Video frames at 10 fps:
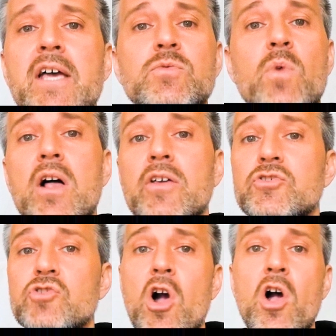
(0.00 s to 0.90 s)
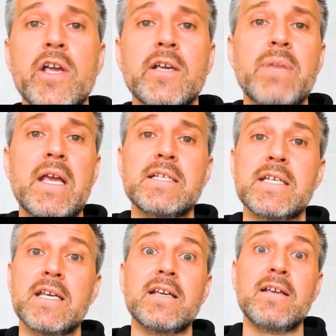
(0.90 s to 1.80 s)
as well as drawing,
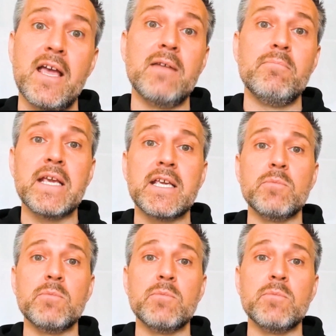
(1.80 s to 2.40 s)
painting, and making